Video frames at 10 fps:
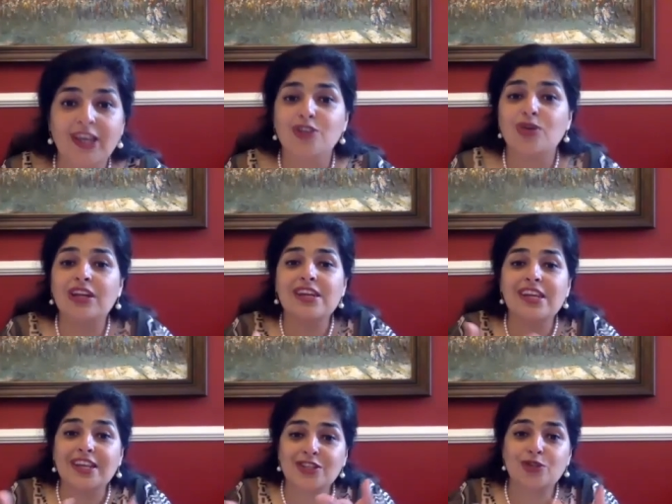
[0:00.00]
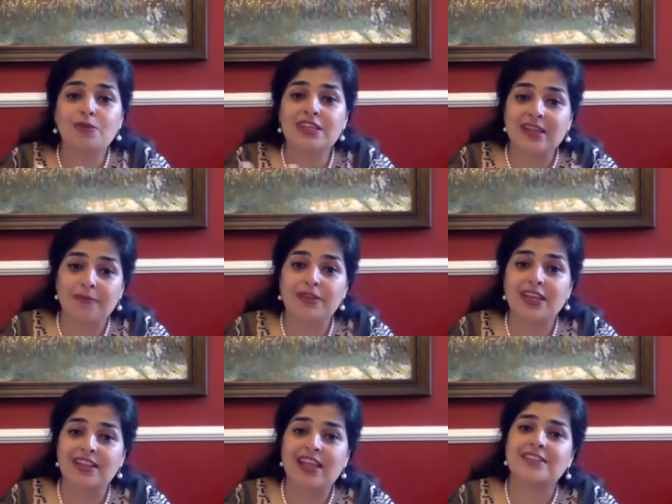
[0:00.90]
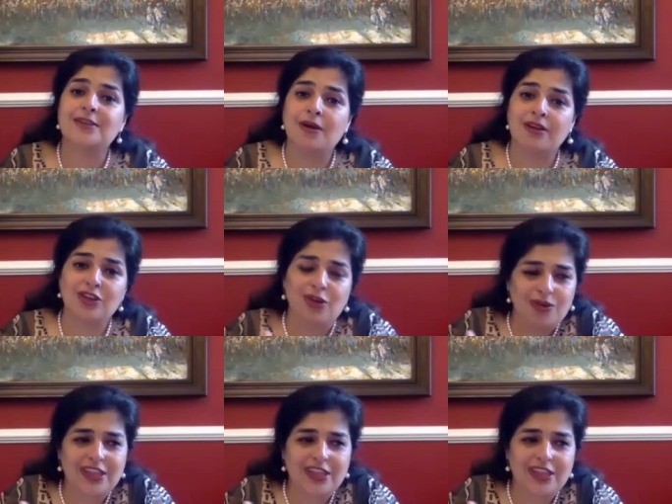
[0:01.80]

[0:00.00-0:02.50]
So it needs to be something that's a, you know,